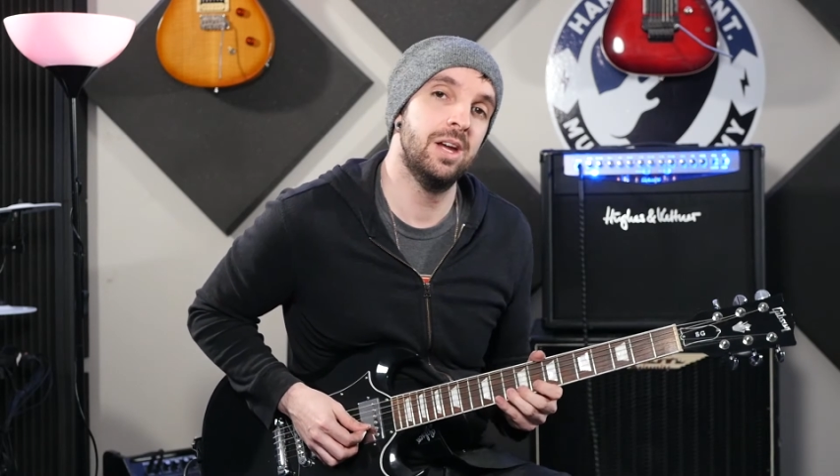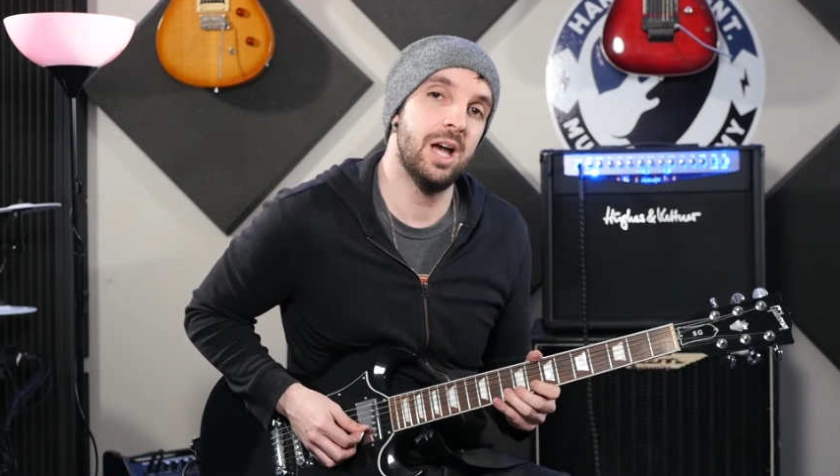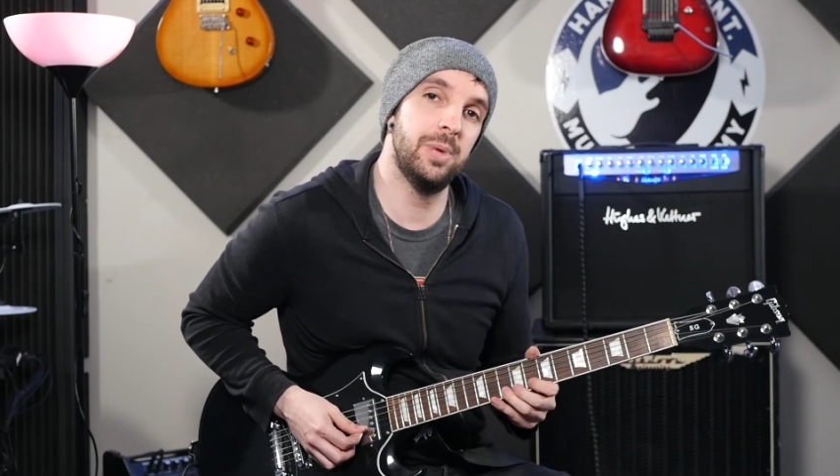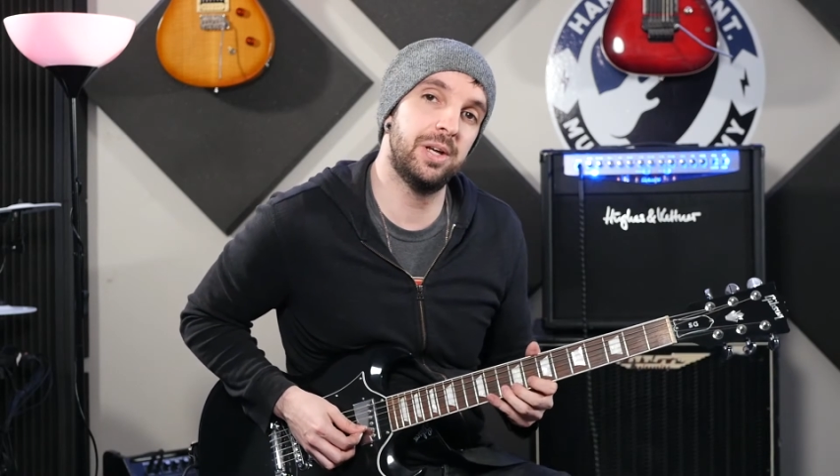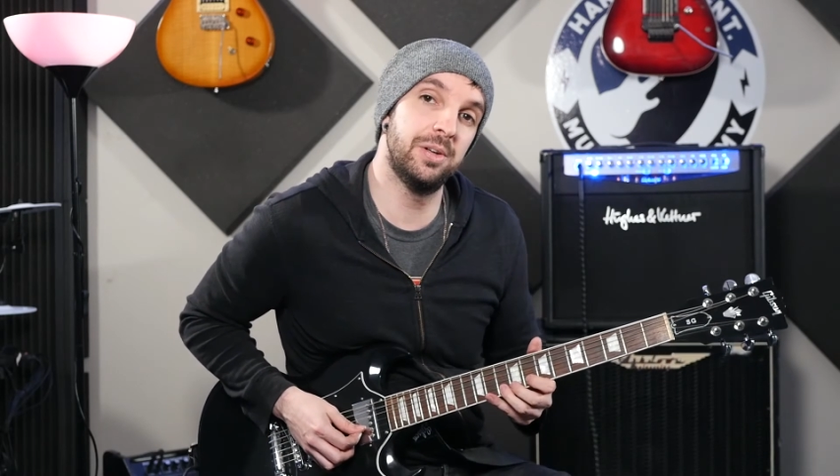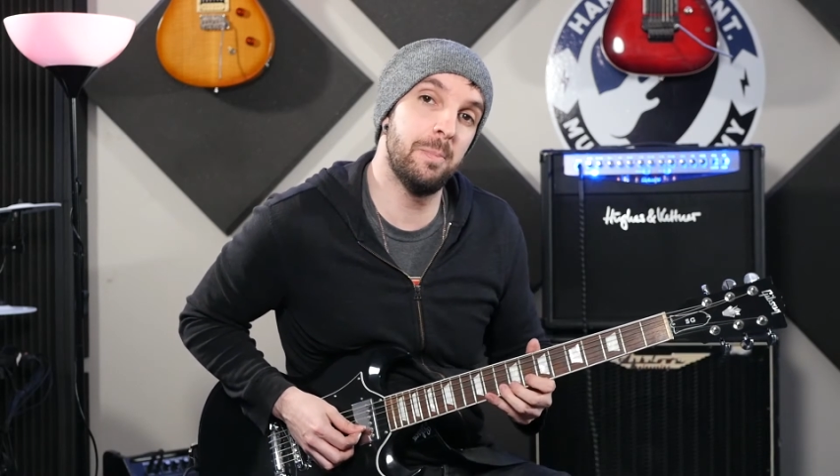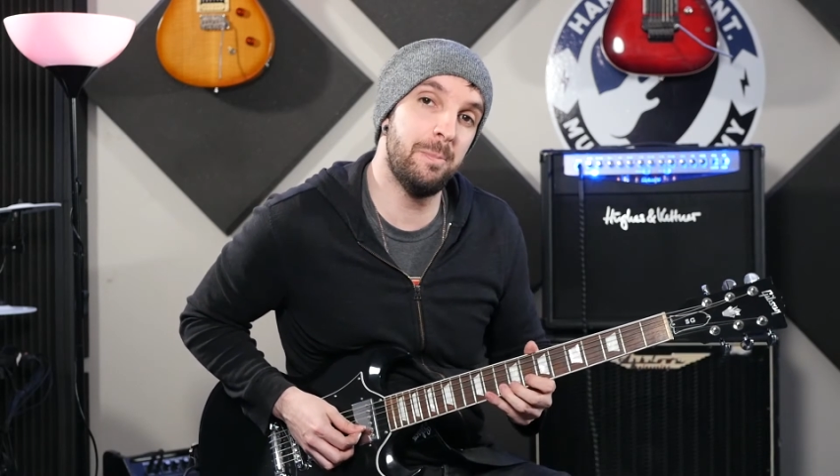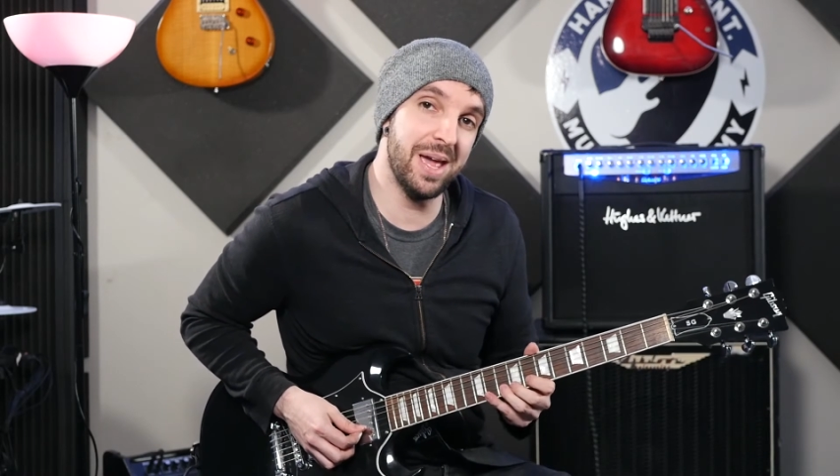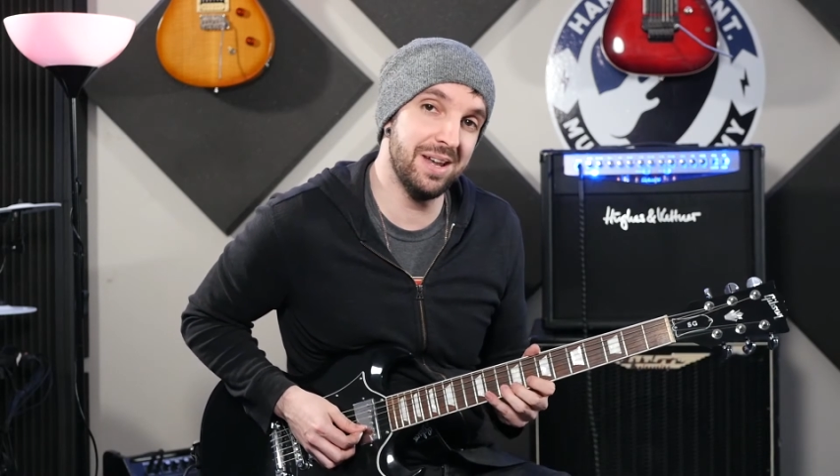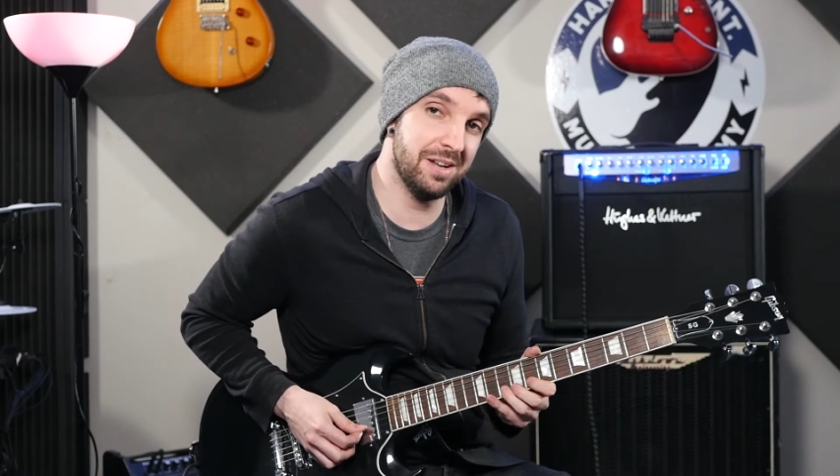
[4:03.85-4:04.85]
and we're going to
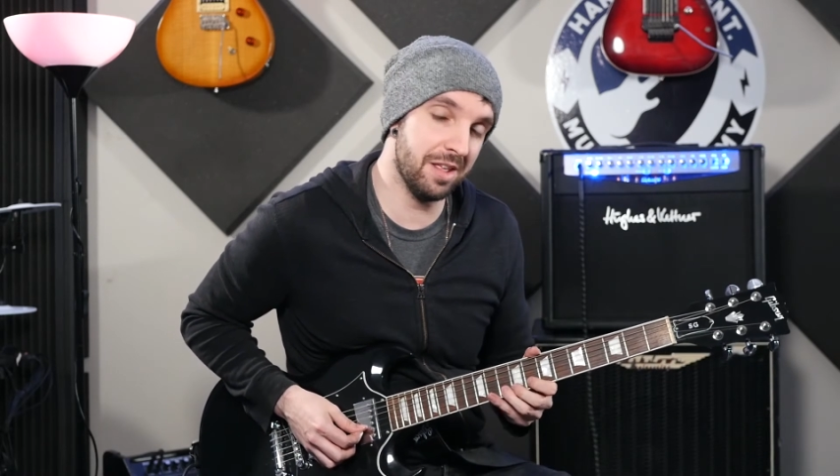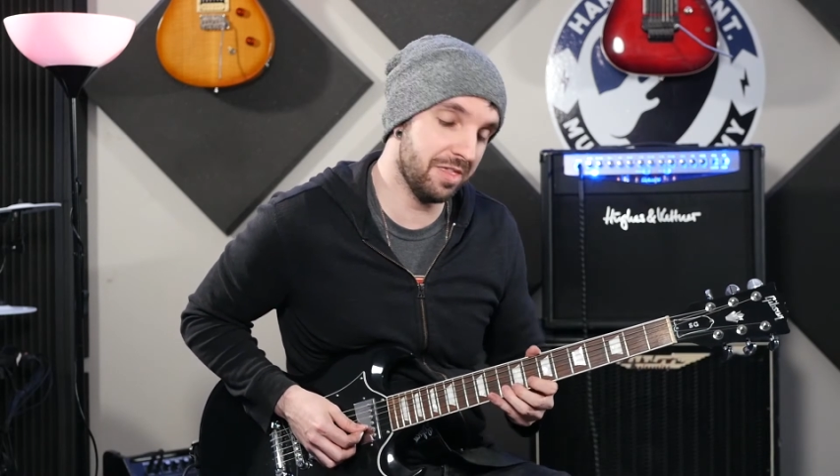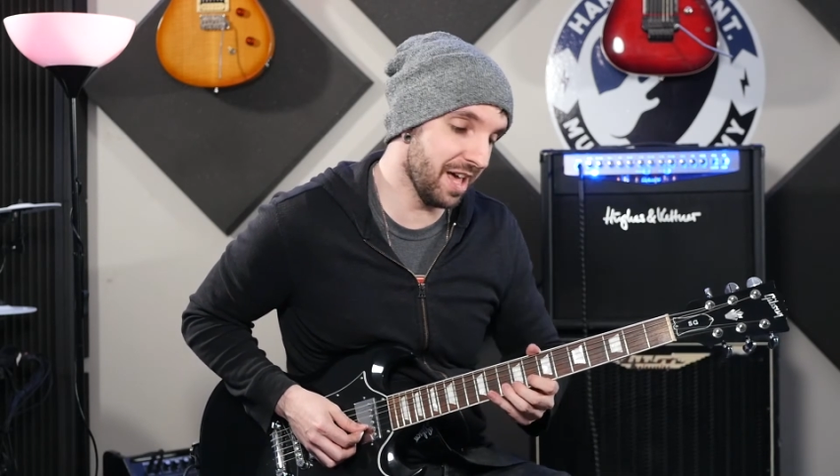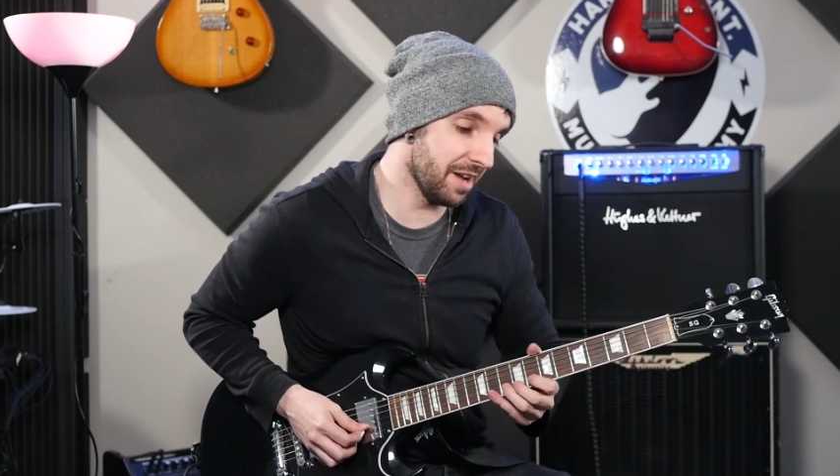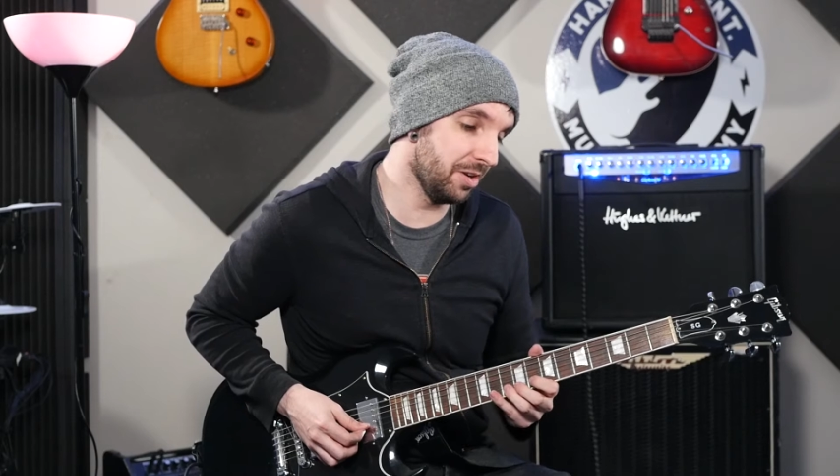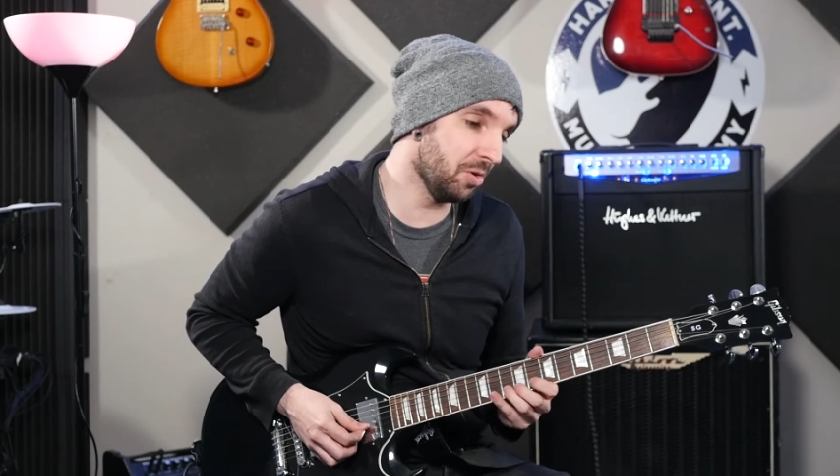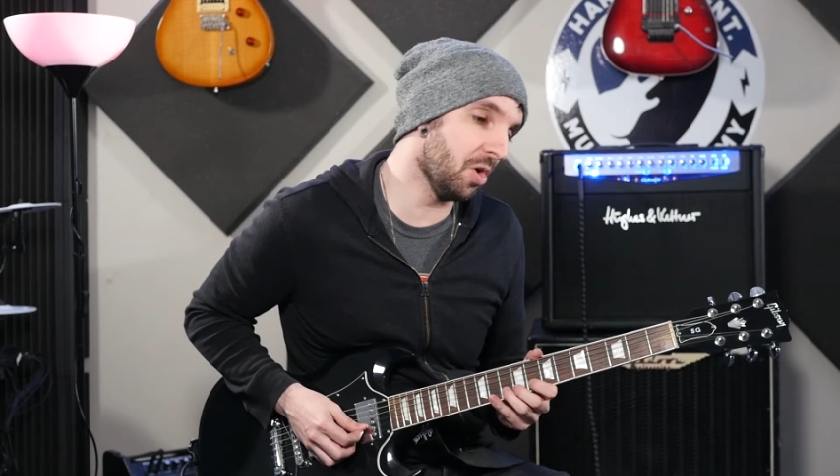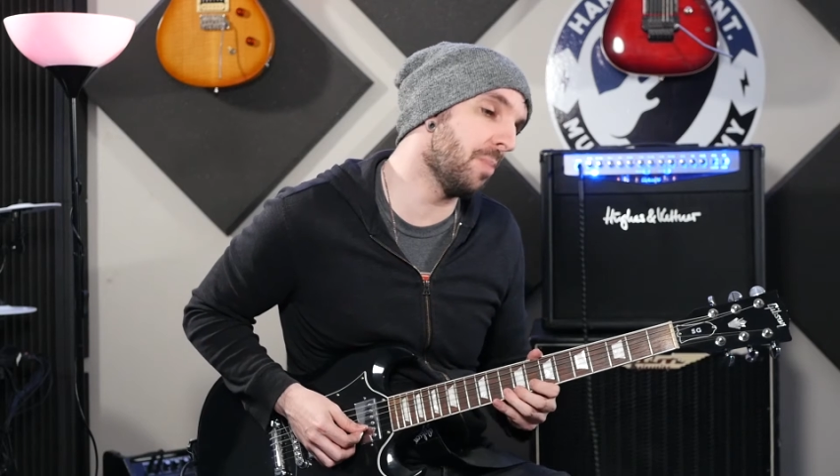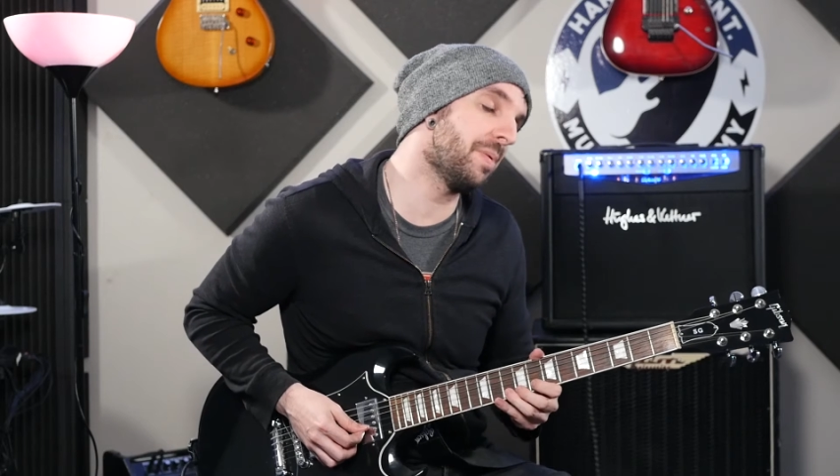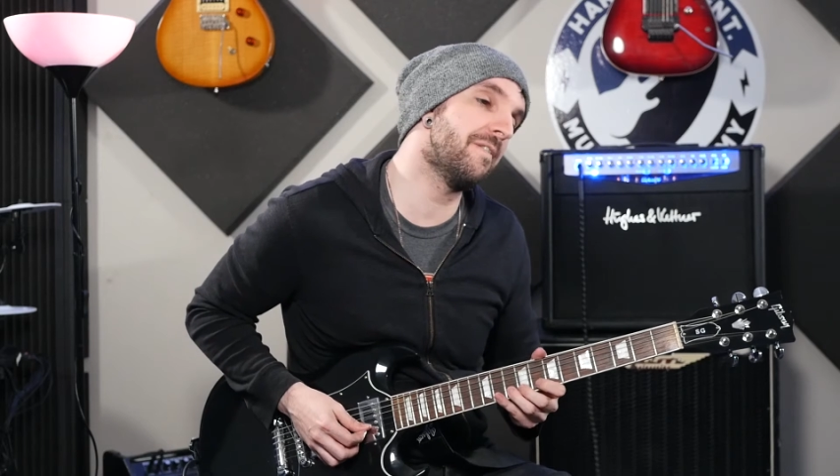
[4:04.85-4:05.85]
bend that note
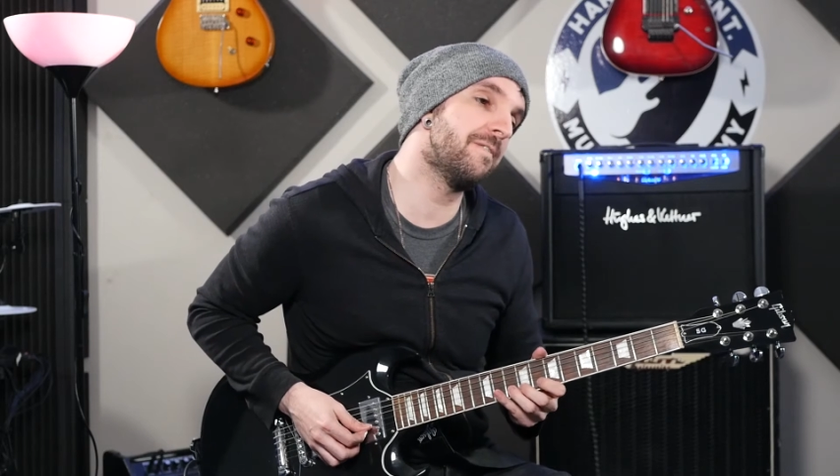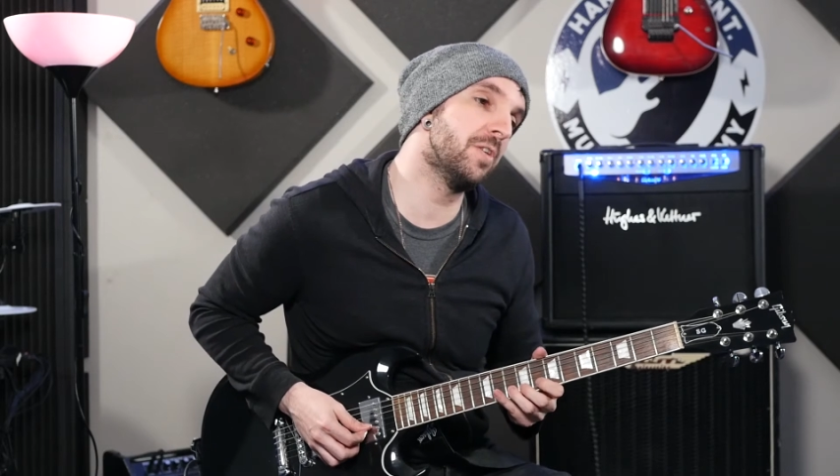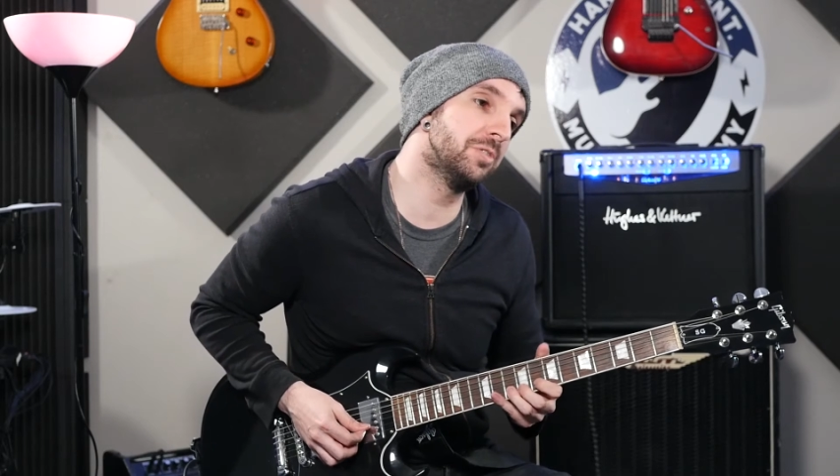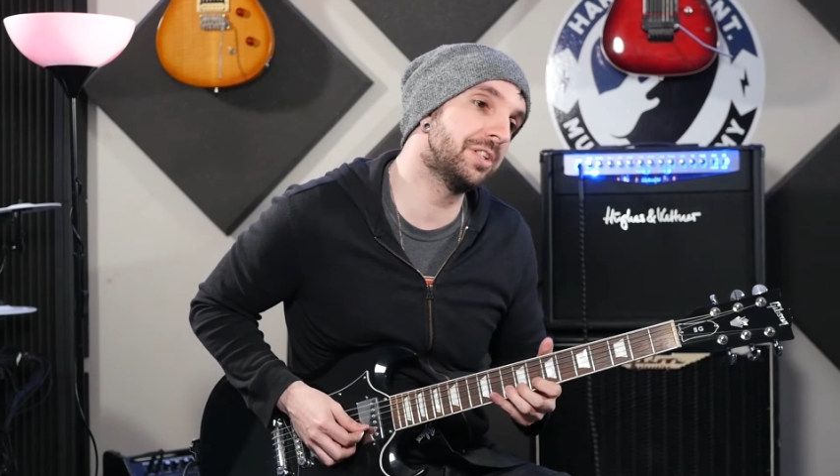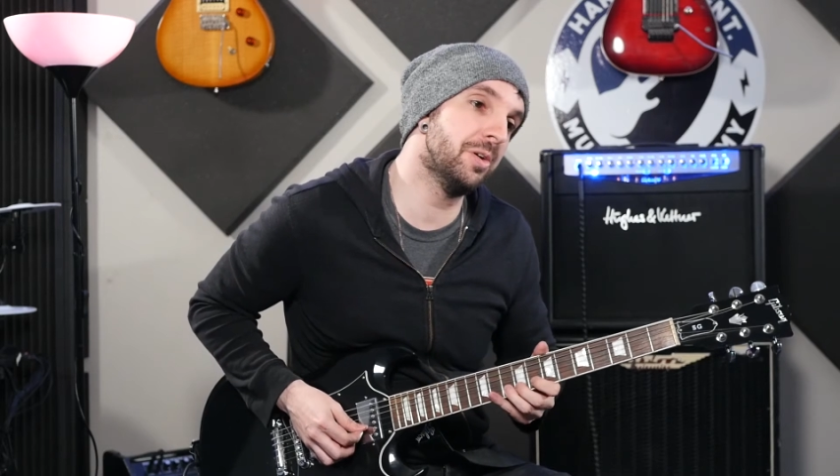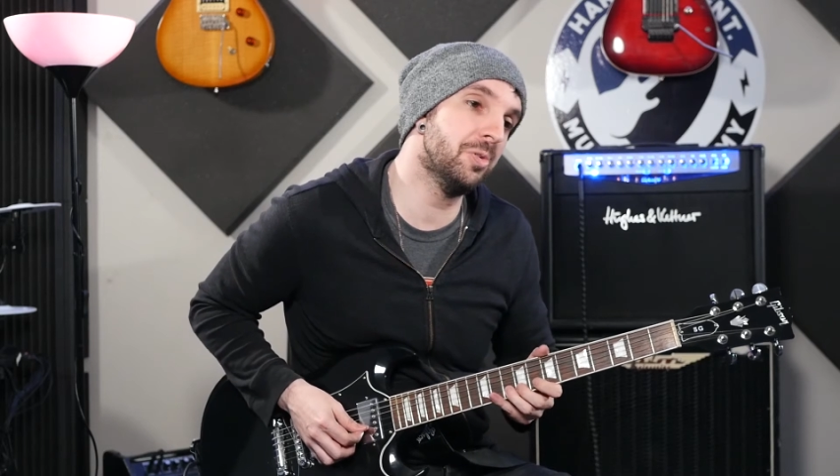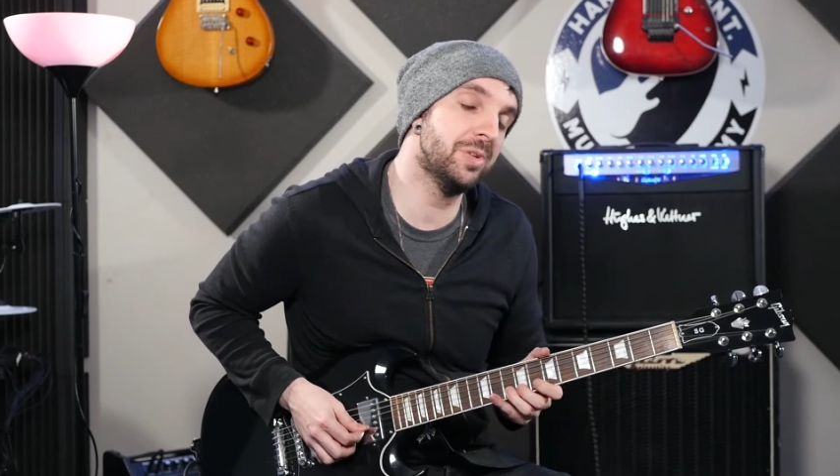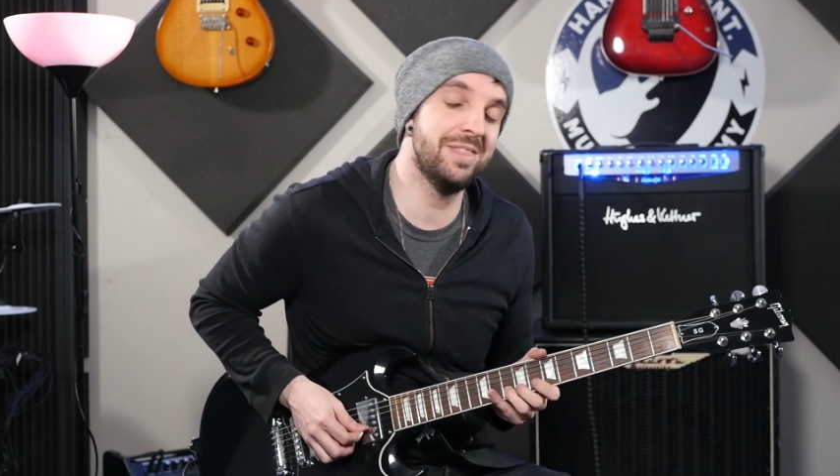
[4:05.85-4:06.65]
up a full tone.